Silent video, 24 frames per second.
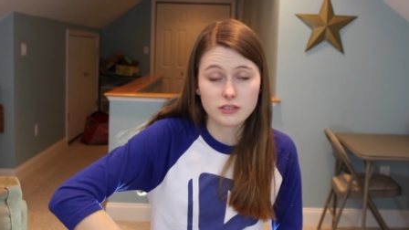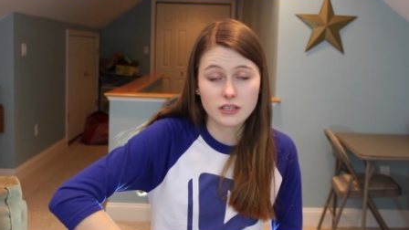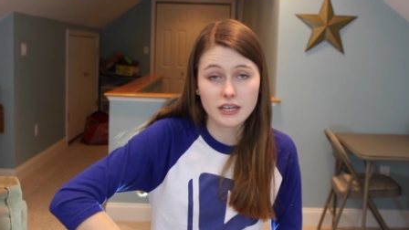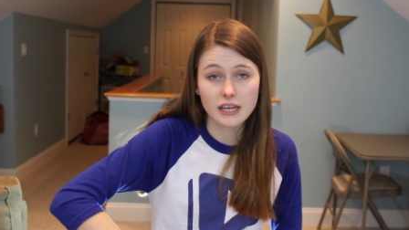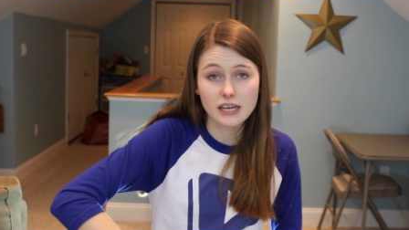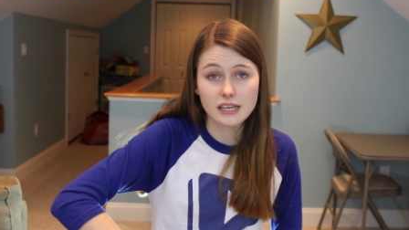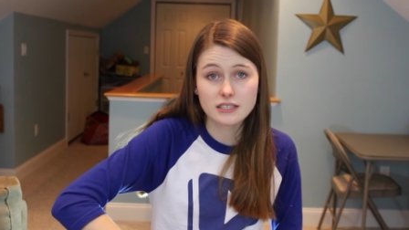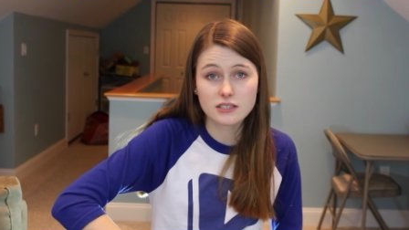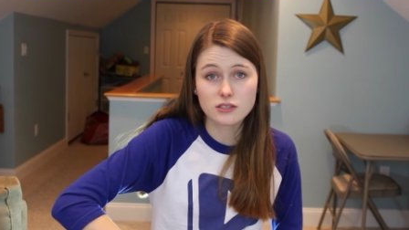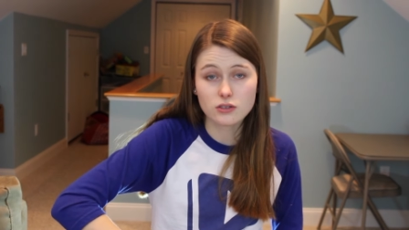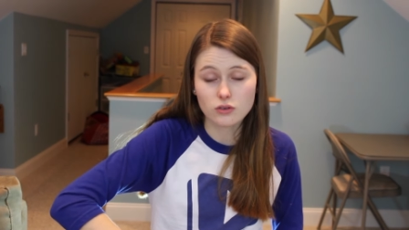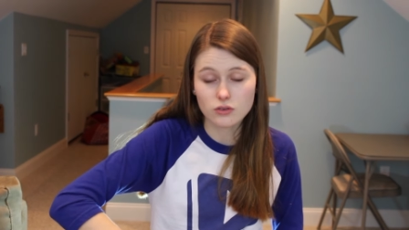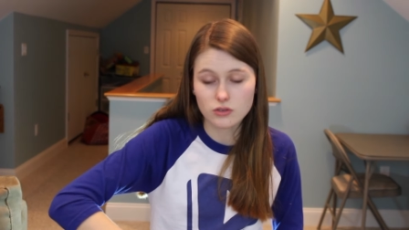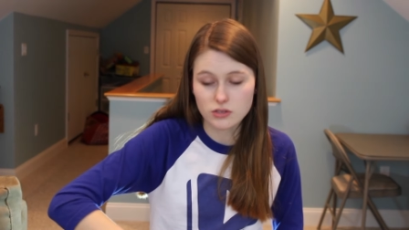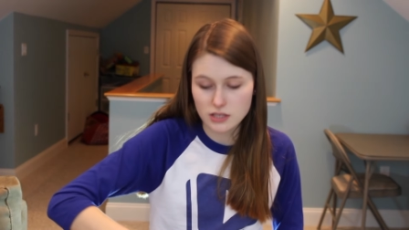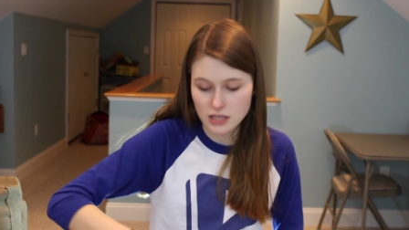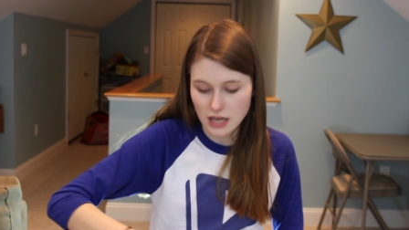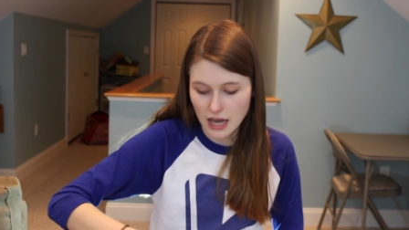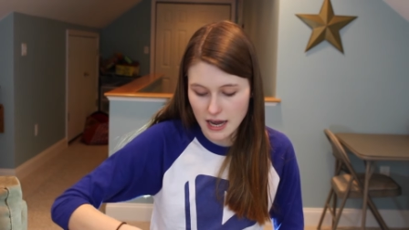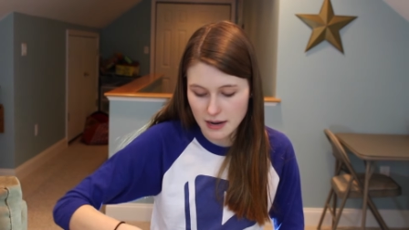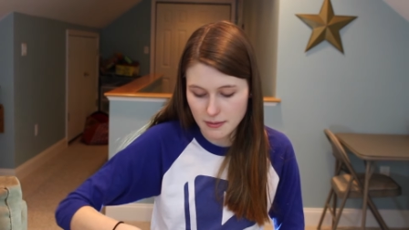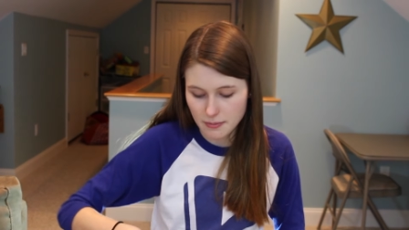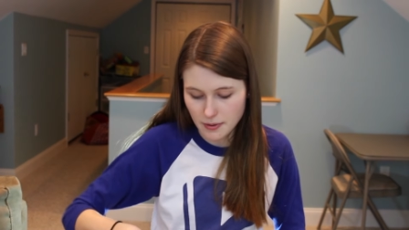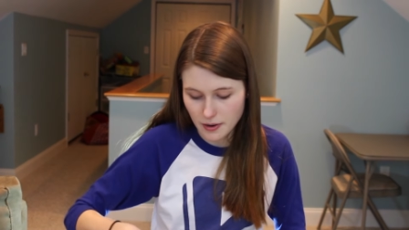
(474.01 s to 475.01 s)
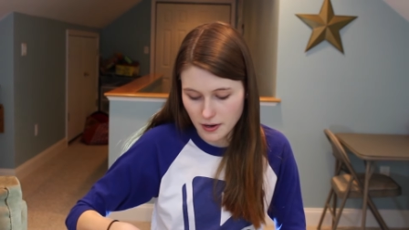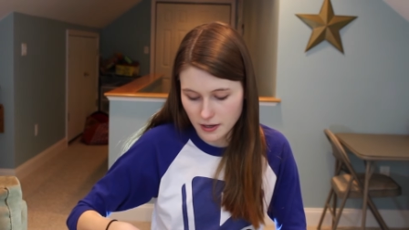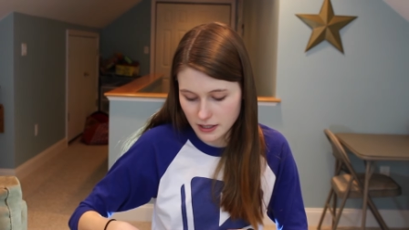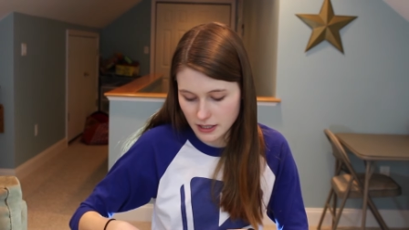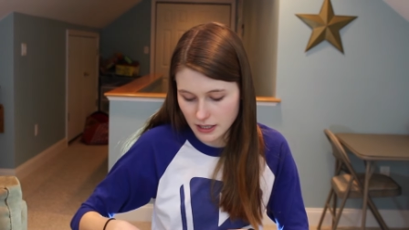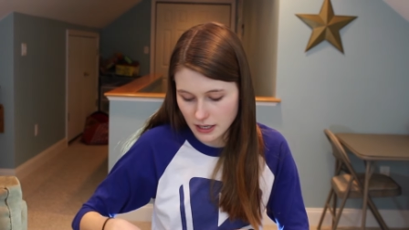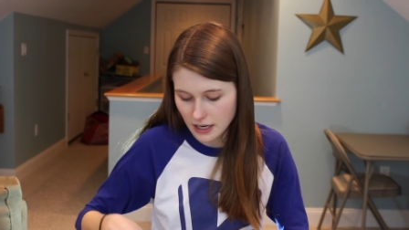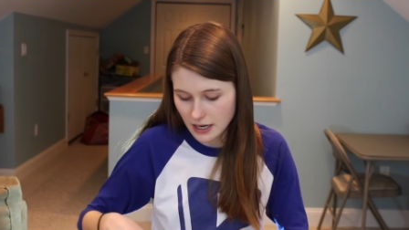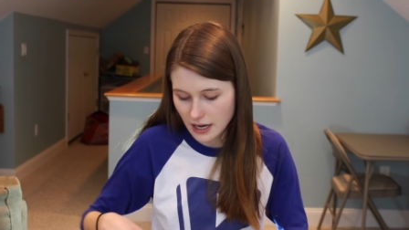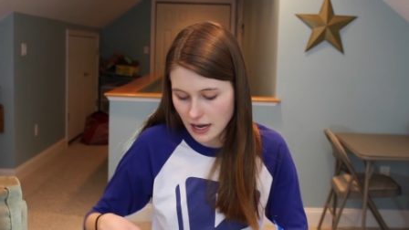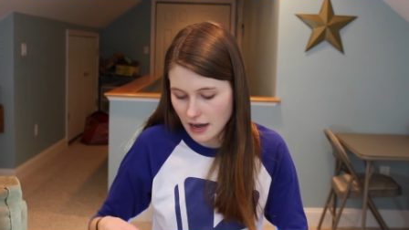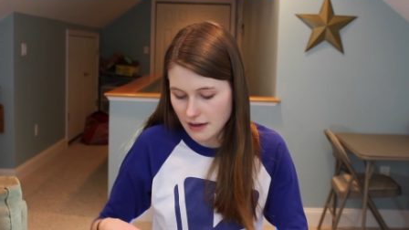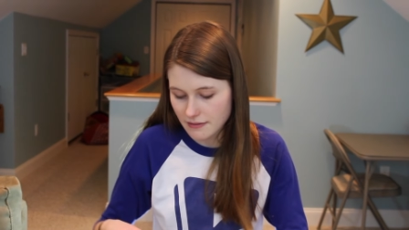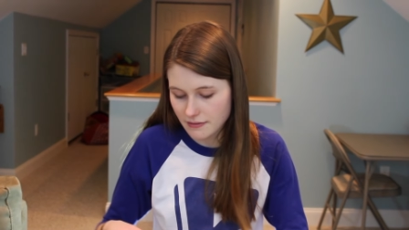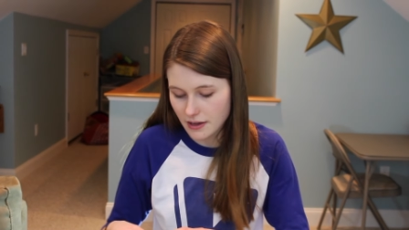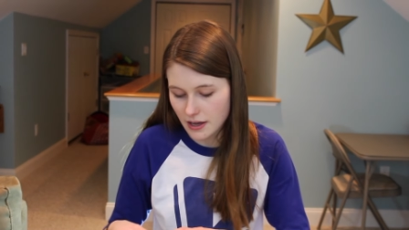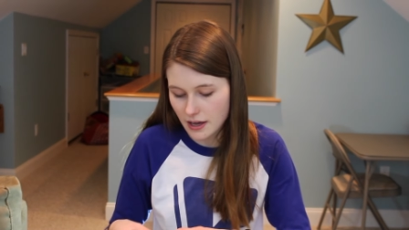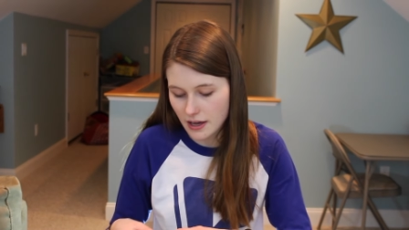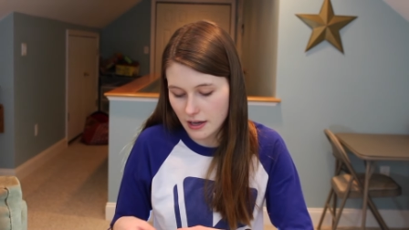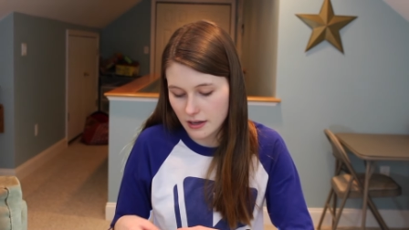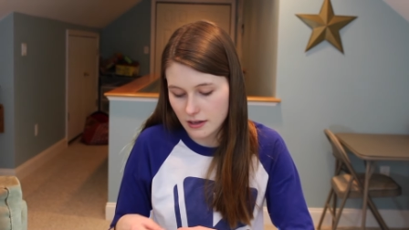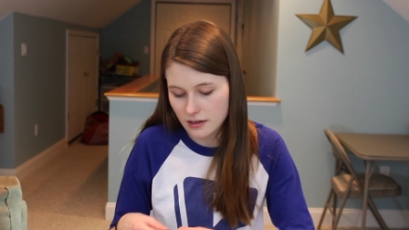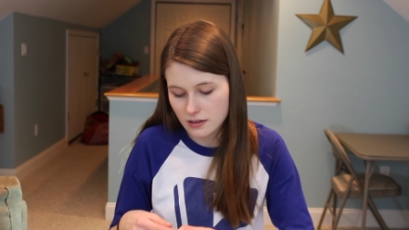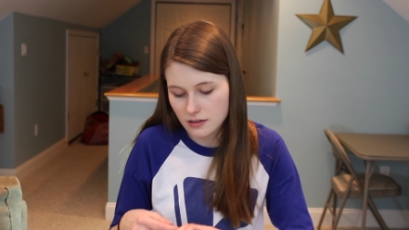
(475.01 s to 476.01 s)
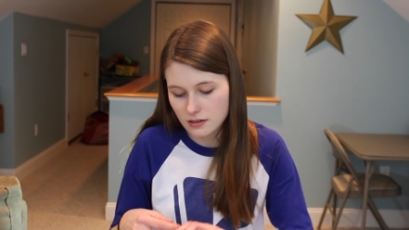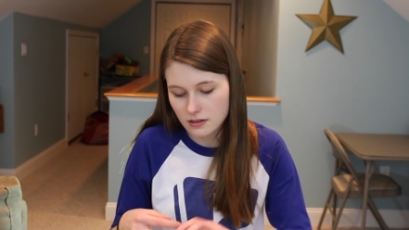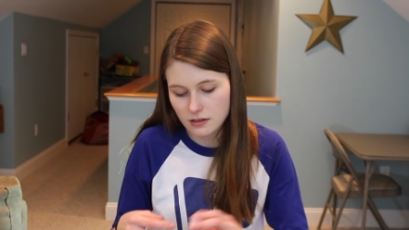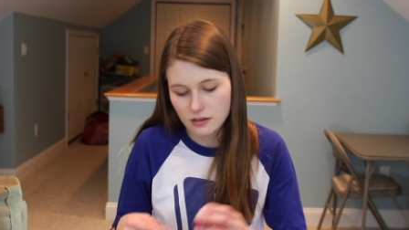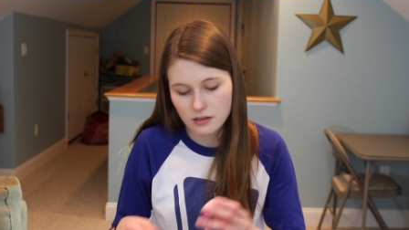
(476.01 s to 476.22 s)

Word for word: the next little side pocket, I have a